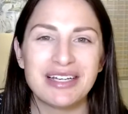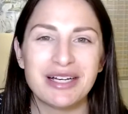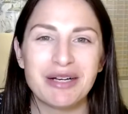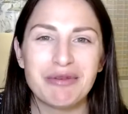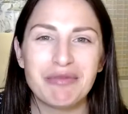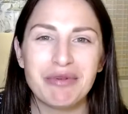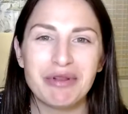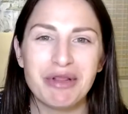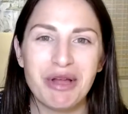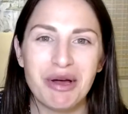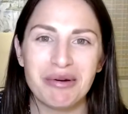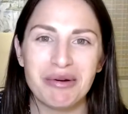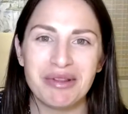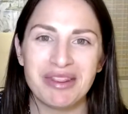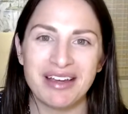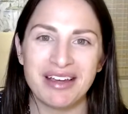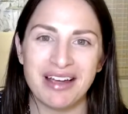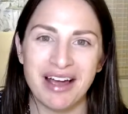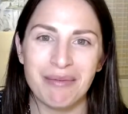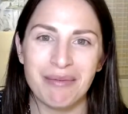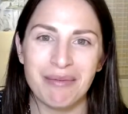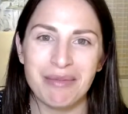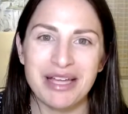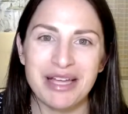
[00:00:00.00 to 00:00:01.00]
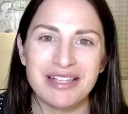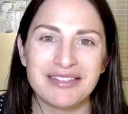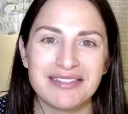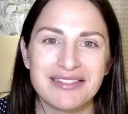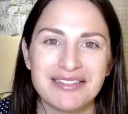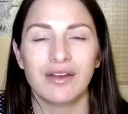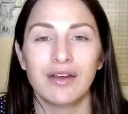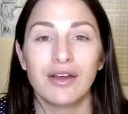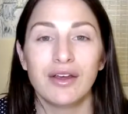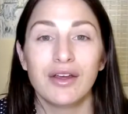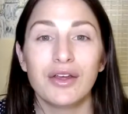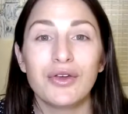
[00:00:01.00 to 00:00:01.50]
below in the
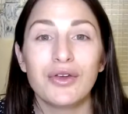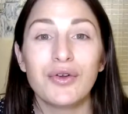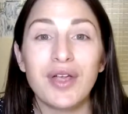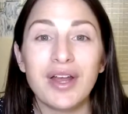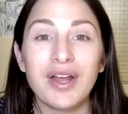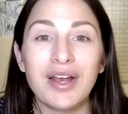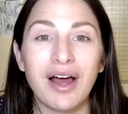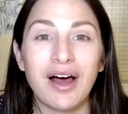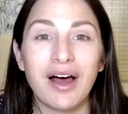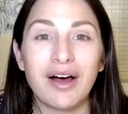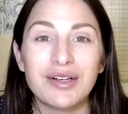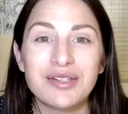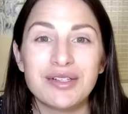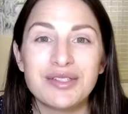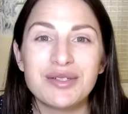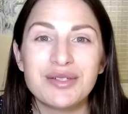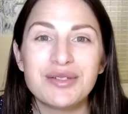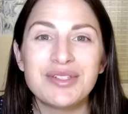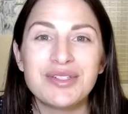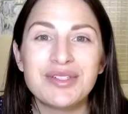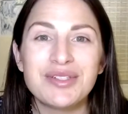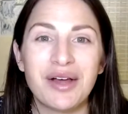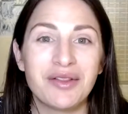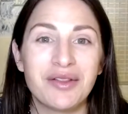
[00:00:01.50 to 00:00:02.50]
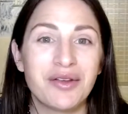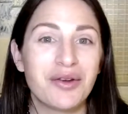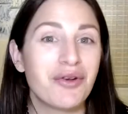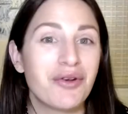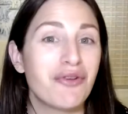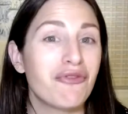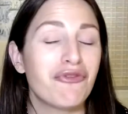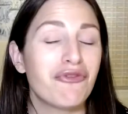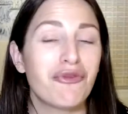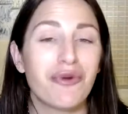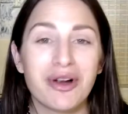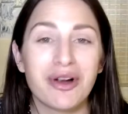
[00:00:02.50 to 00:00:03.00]
comments. You can also download
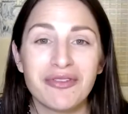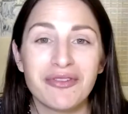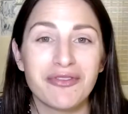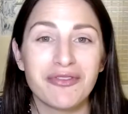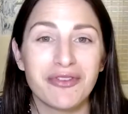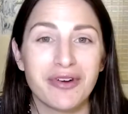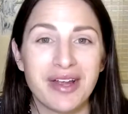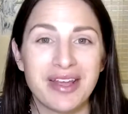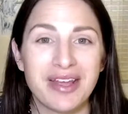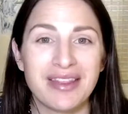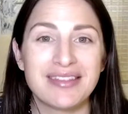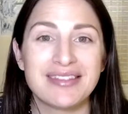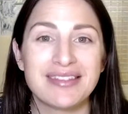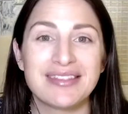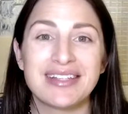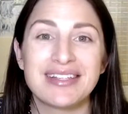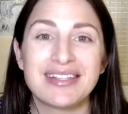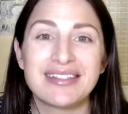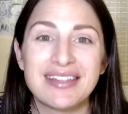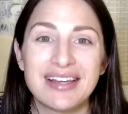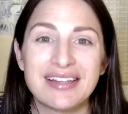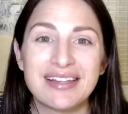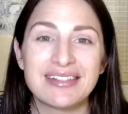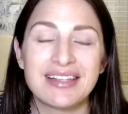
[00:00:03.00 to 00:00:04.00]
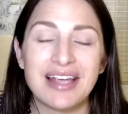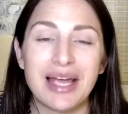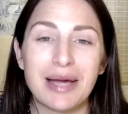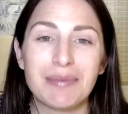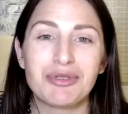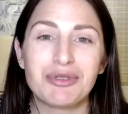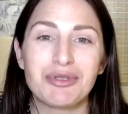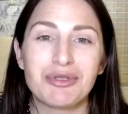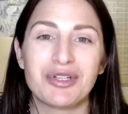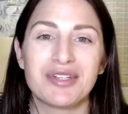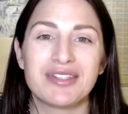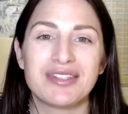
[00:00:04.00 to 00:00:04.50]
for free the Success
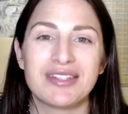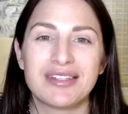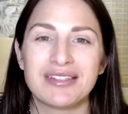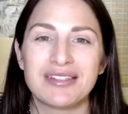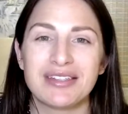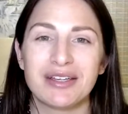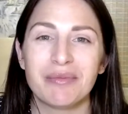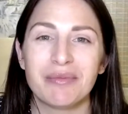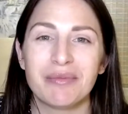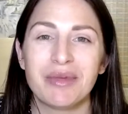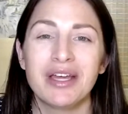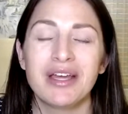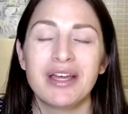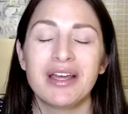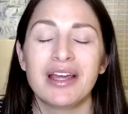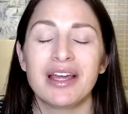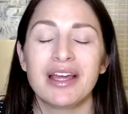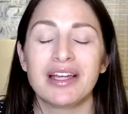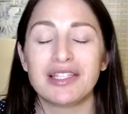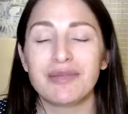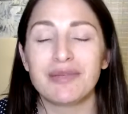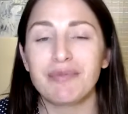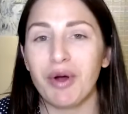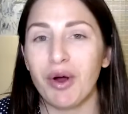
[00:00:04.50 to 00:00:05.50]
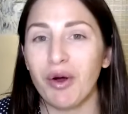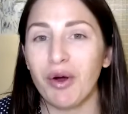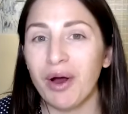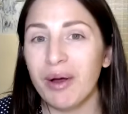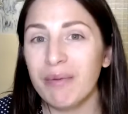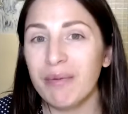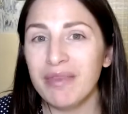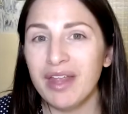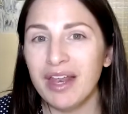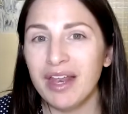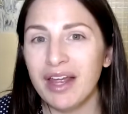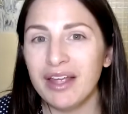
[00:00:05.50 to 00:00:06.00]
Capture System. It's a program
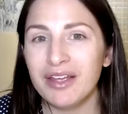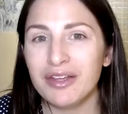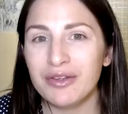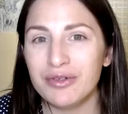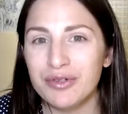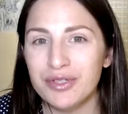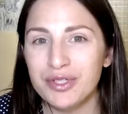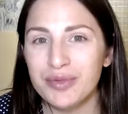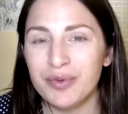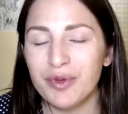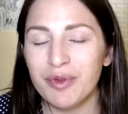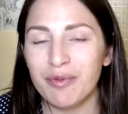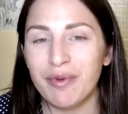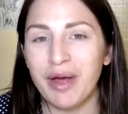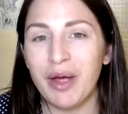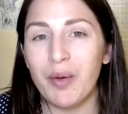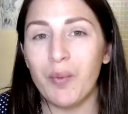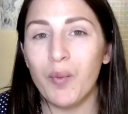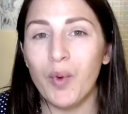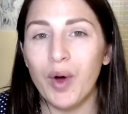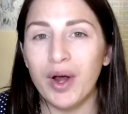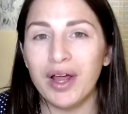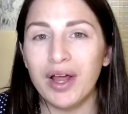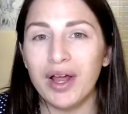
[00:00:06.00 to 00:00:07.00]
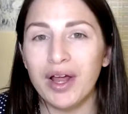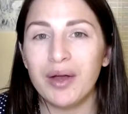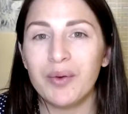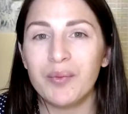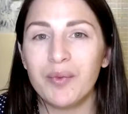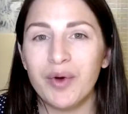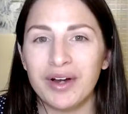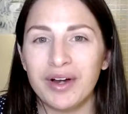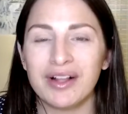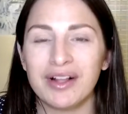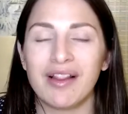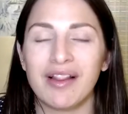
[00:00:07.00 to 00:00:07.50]
that I use with my
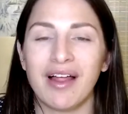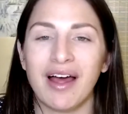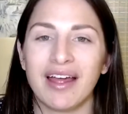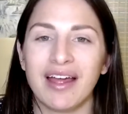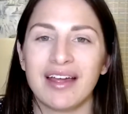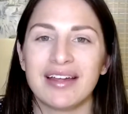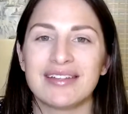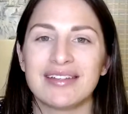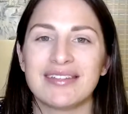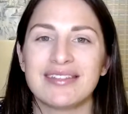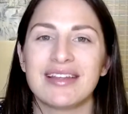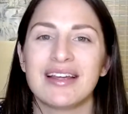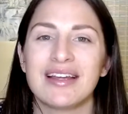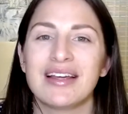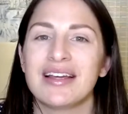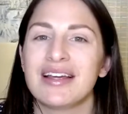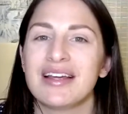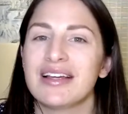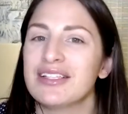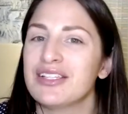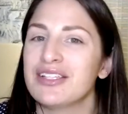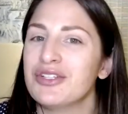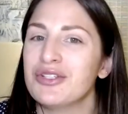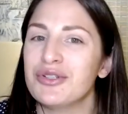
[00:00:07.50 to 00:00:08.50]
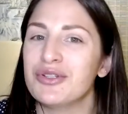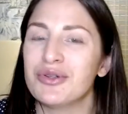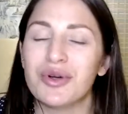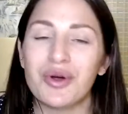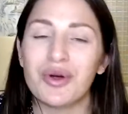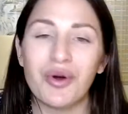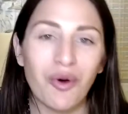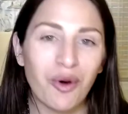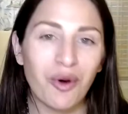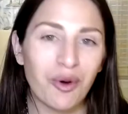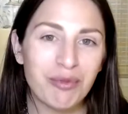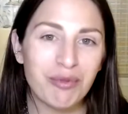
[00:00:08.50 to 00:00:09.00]
one-on-one clients to do
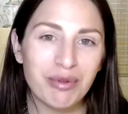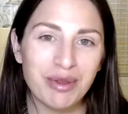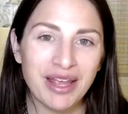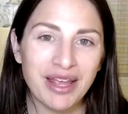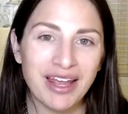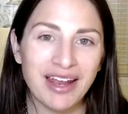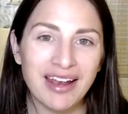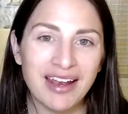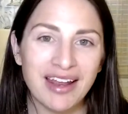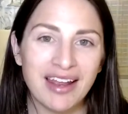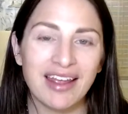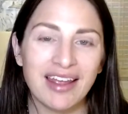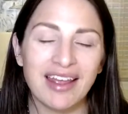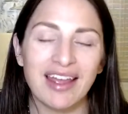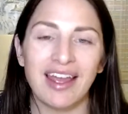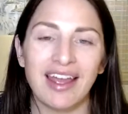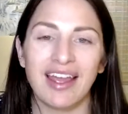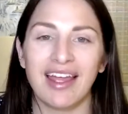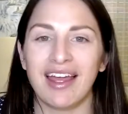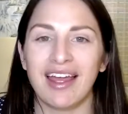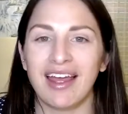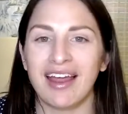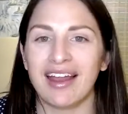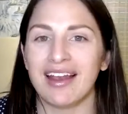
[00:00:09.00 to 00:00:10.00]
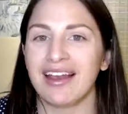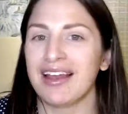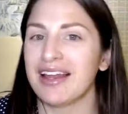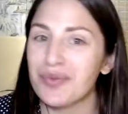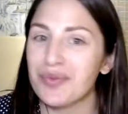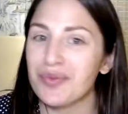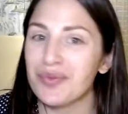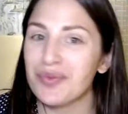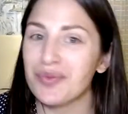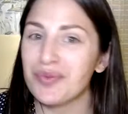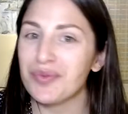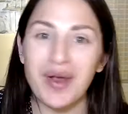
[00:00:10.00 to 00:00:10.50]
goal planning, and
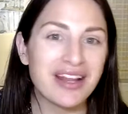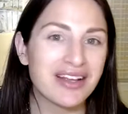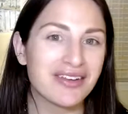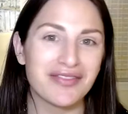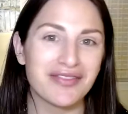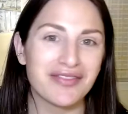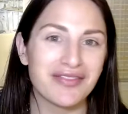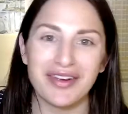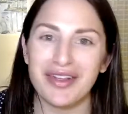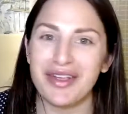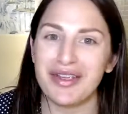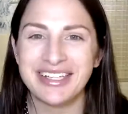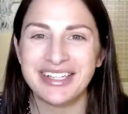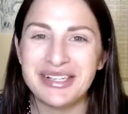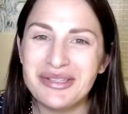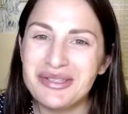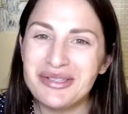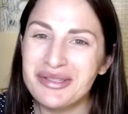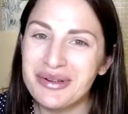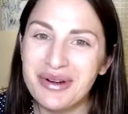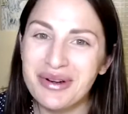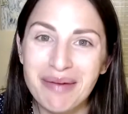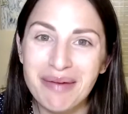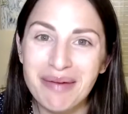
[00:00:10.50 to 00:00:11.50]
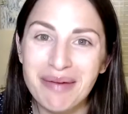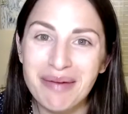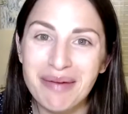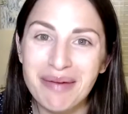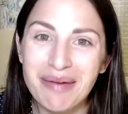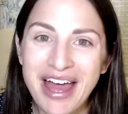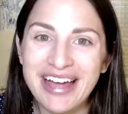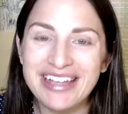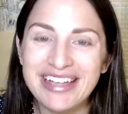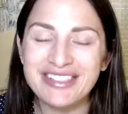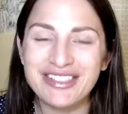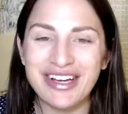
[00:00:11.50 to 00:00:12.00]
it's waiting for you. So grab
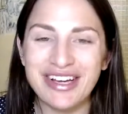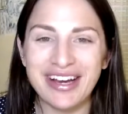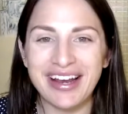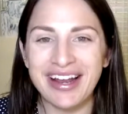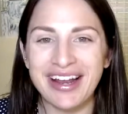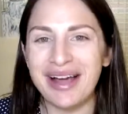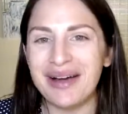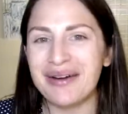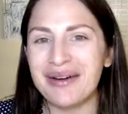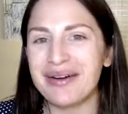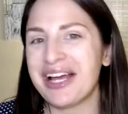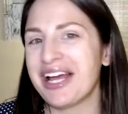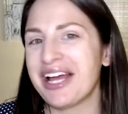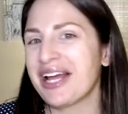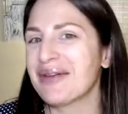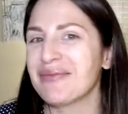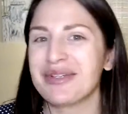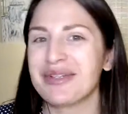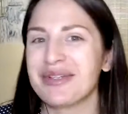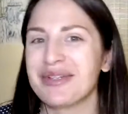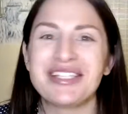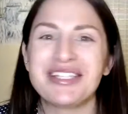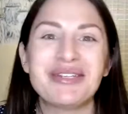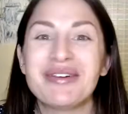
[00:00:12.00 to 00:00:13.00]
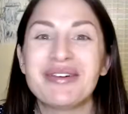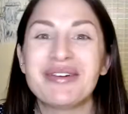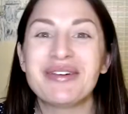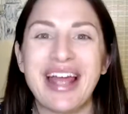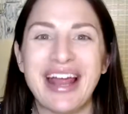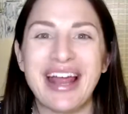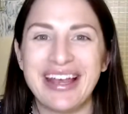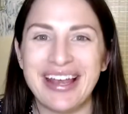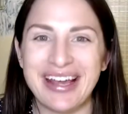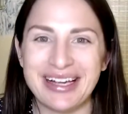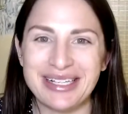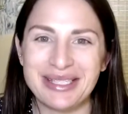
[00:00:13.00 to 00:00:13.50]
that, check it out, and we'll see you
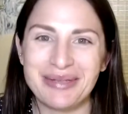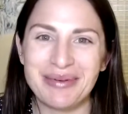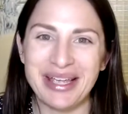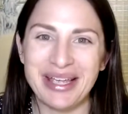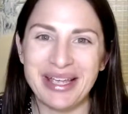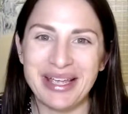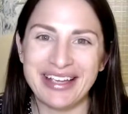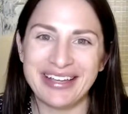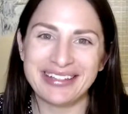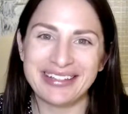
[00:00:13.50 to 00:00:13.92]
again next week.